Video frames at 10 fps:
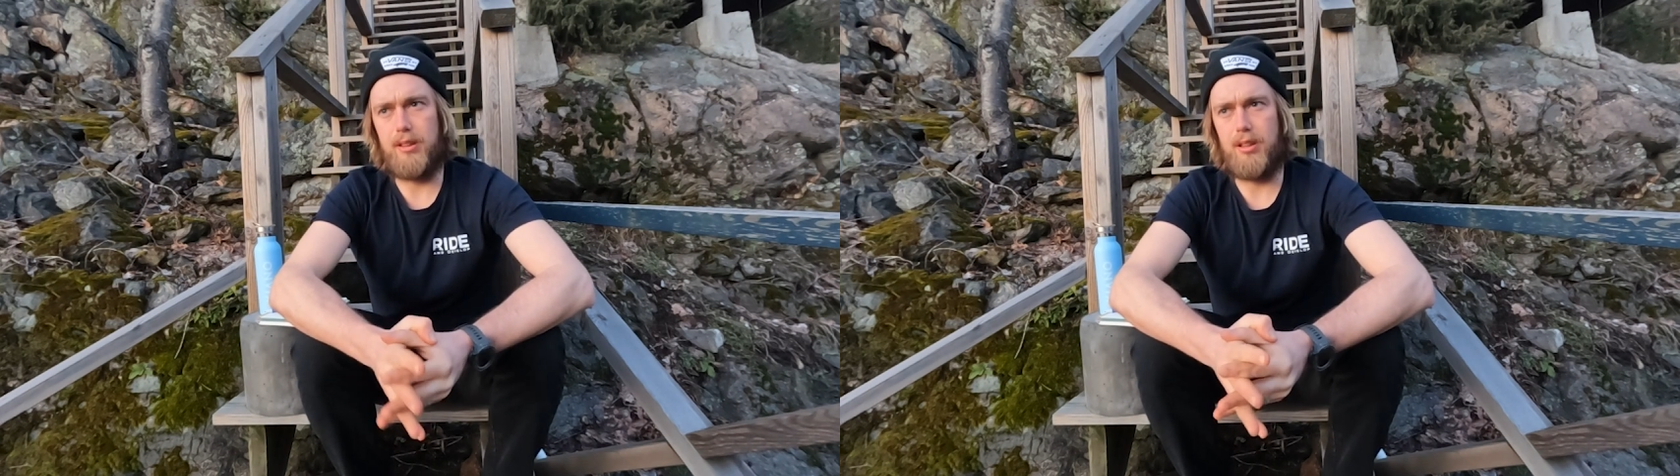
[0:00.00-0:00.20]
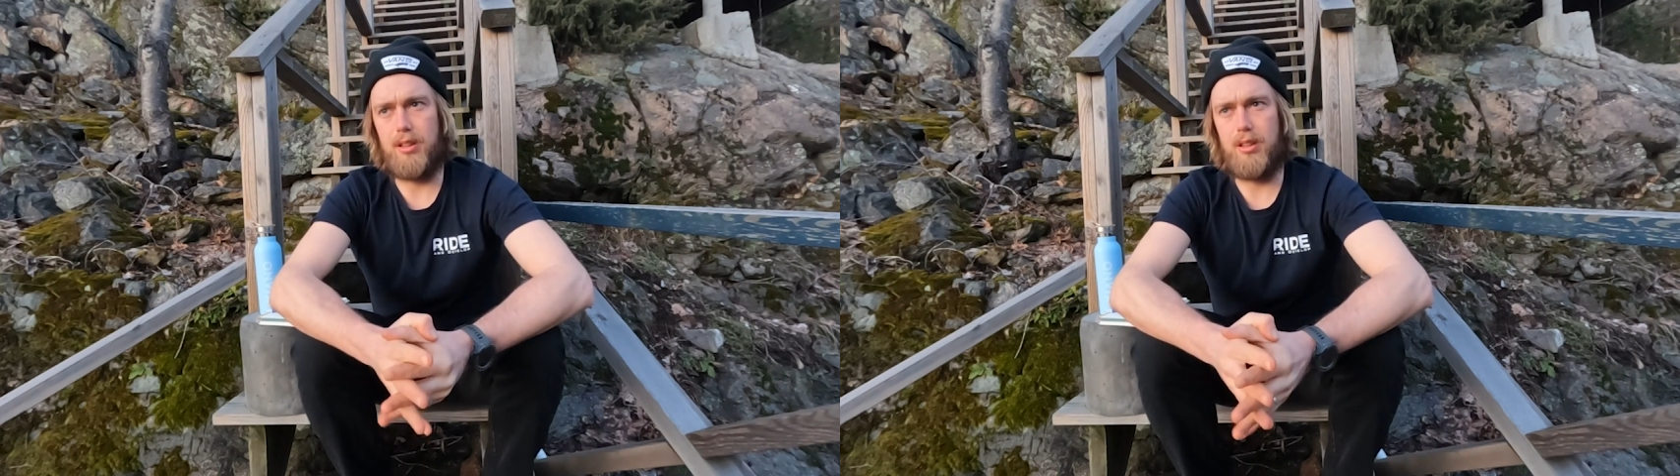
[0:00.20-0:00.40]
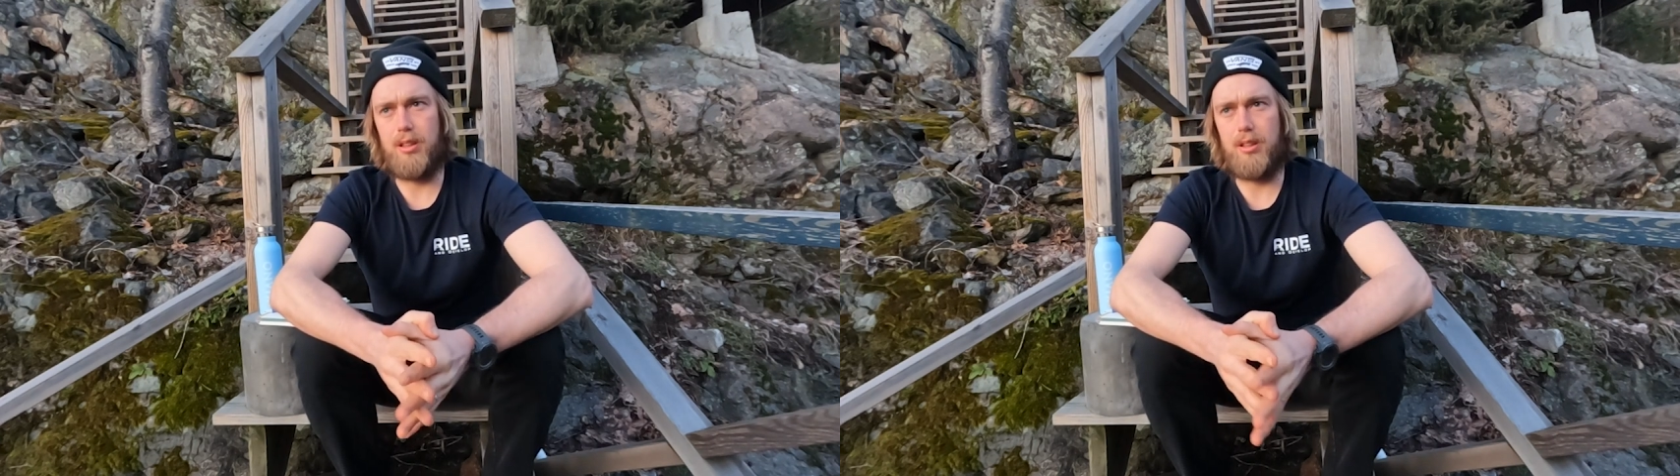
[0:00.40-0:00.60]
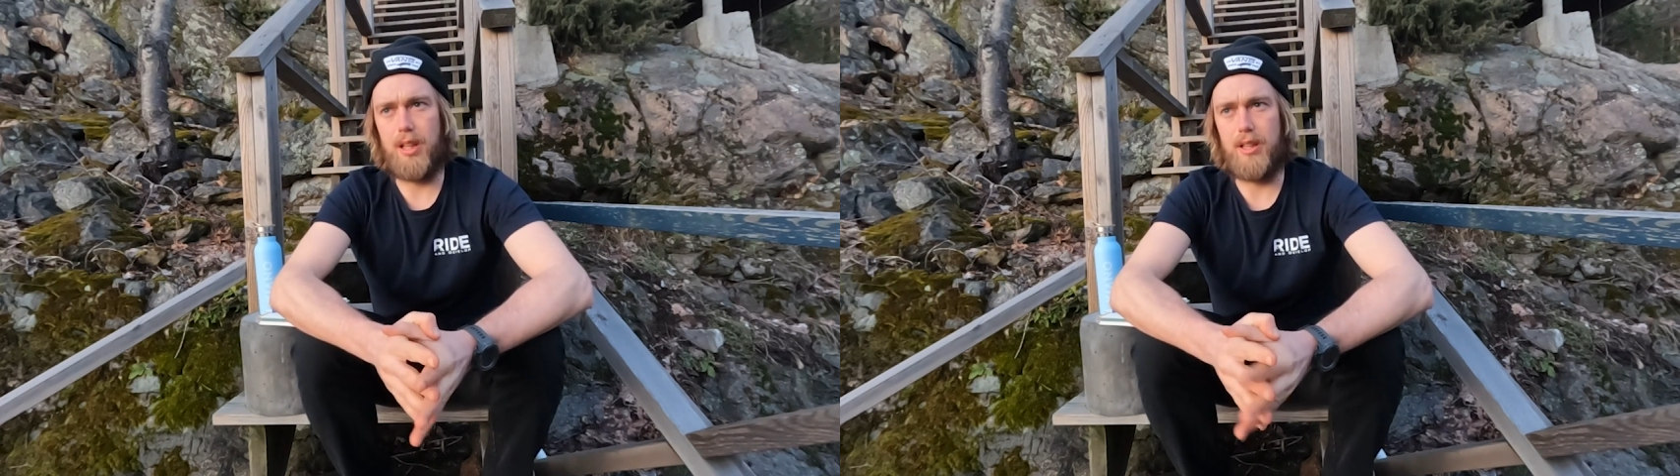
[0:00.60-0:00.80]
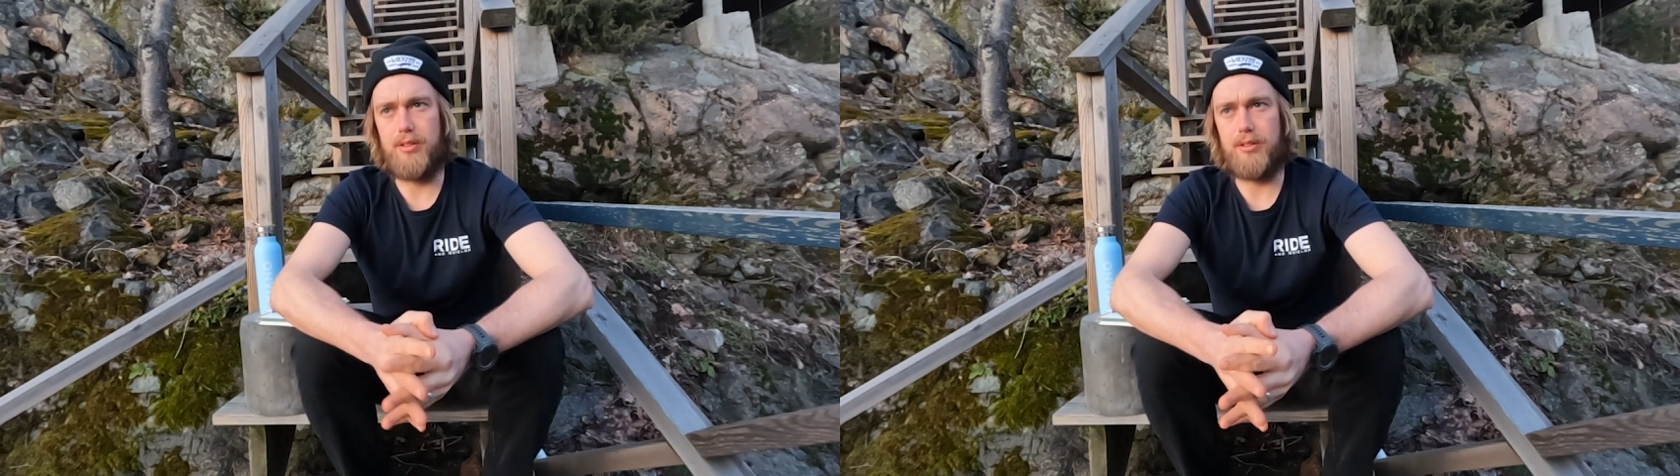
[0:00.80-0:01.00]

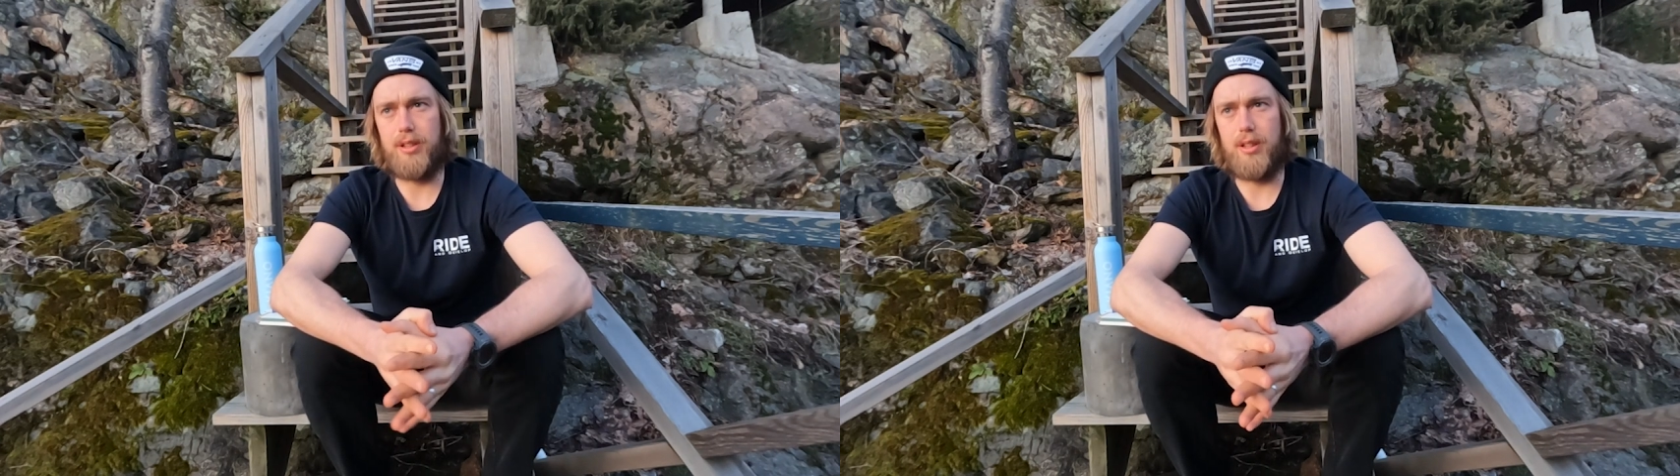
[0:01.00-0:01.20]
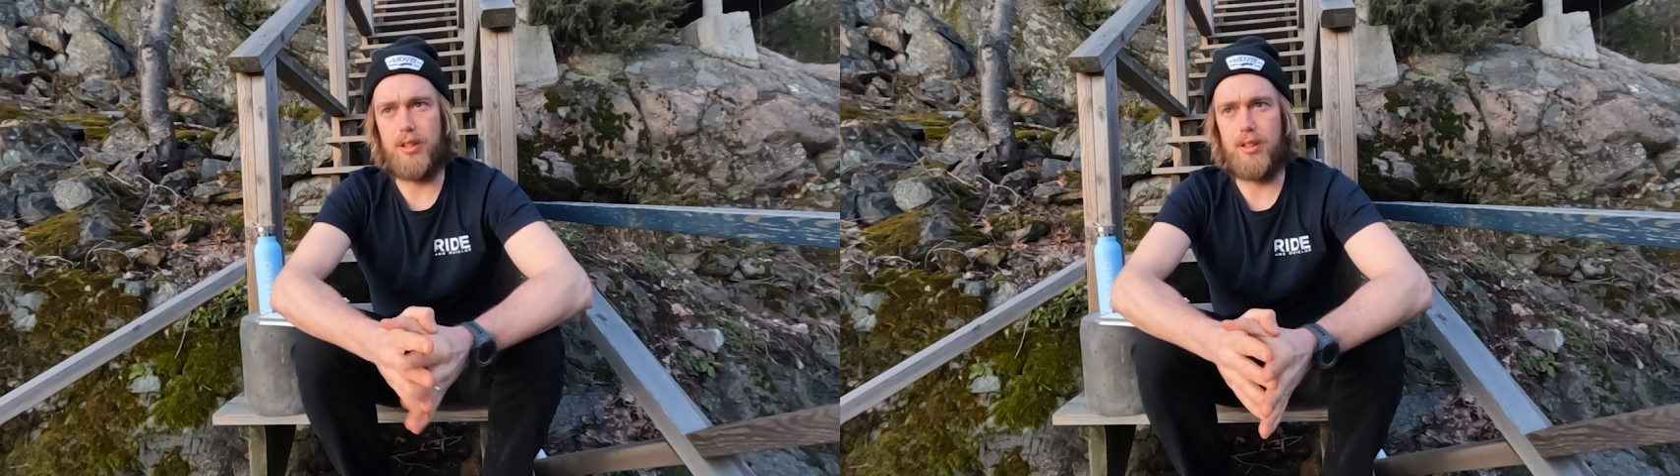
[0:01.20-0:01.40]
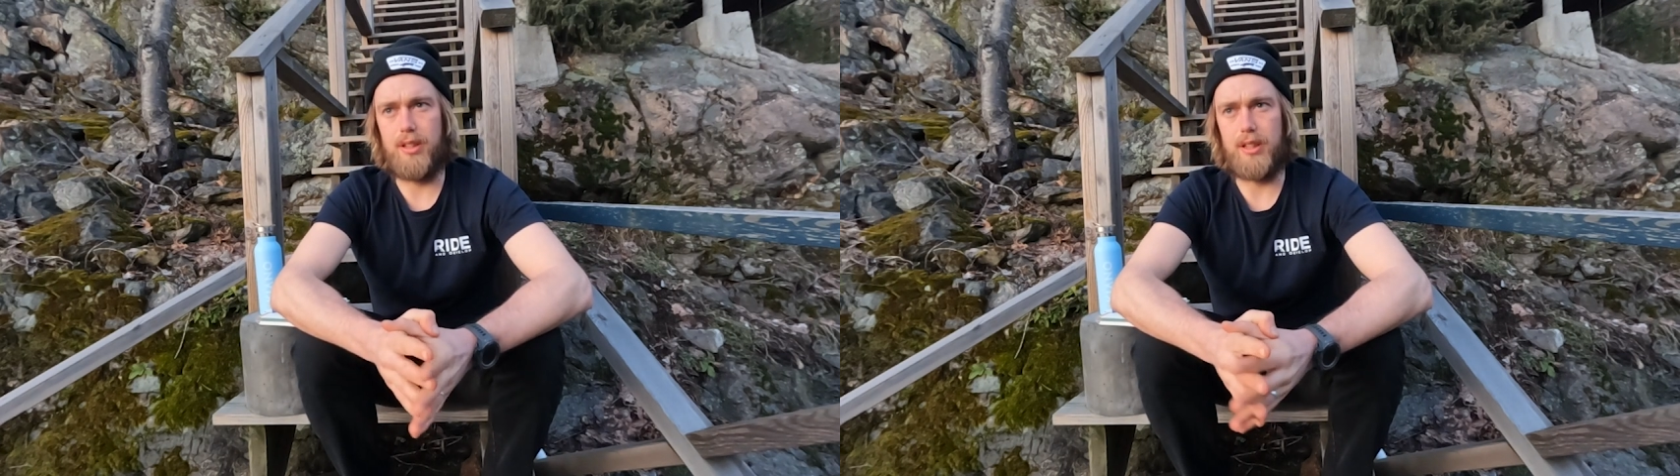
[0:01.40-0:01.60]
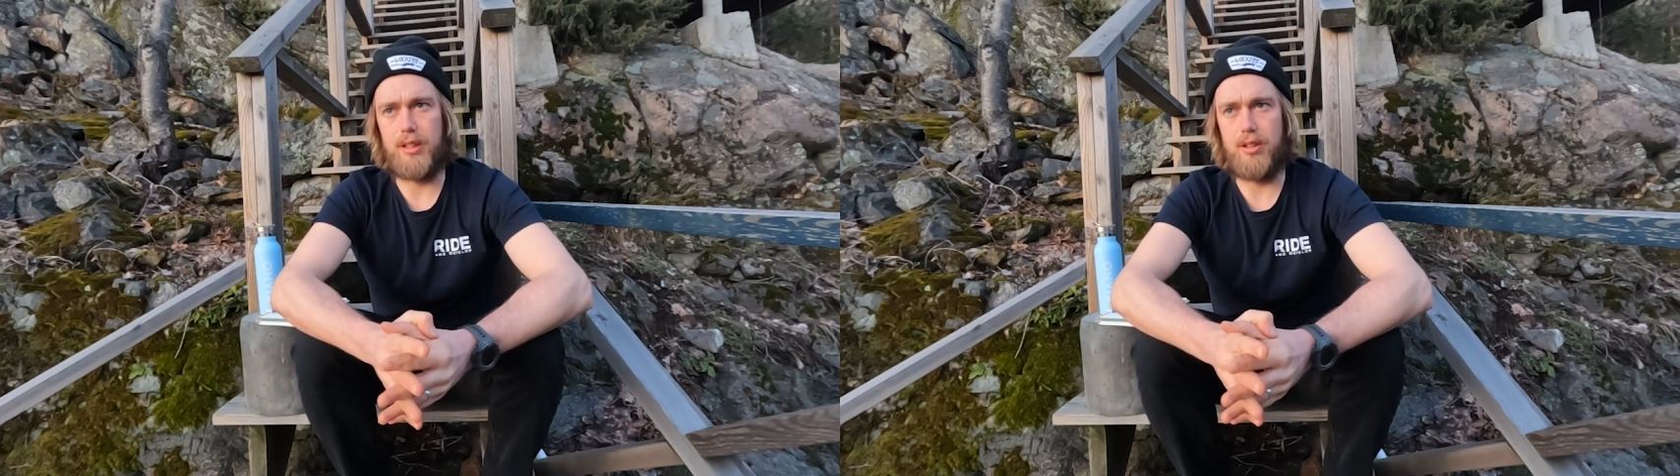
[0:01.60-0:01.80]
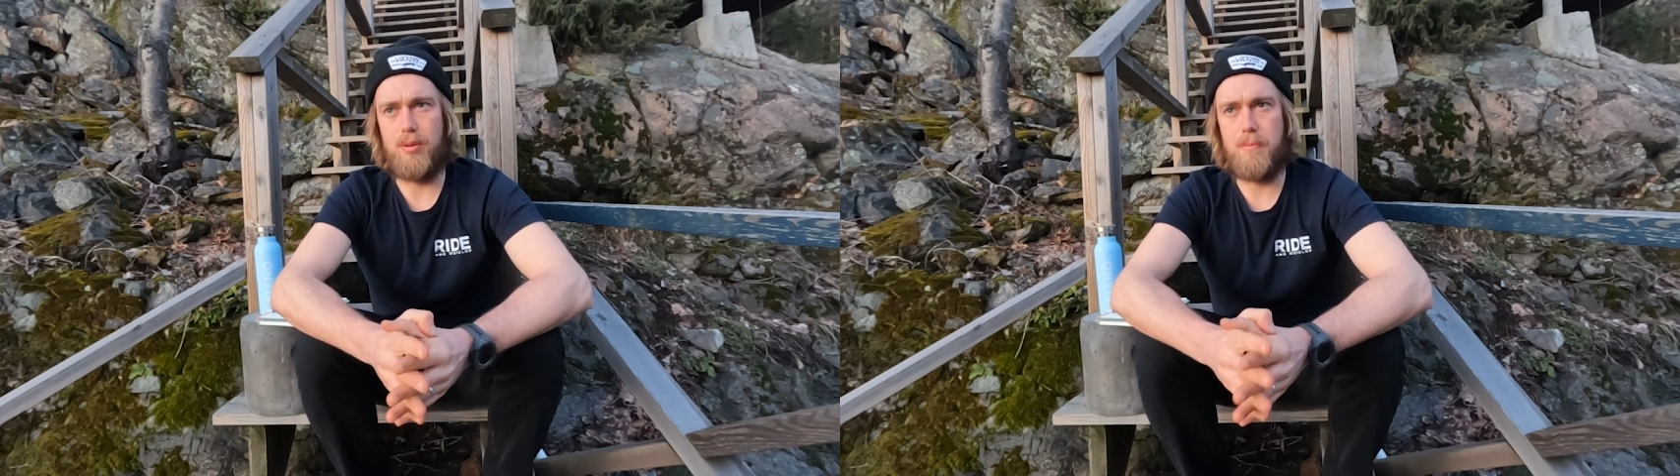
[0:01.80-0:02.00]
and like